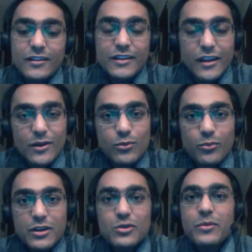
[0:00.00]
take a
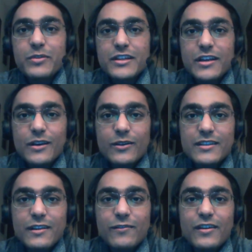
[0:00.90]
moment to appreciate
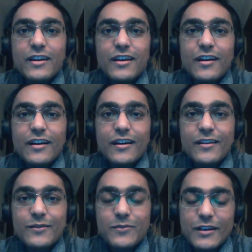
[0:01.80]
yourself
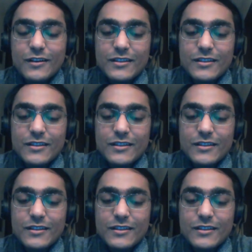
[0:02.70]
because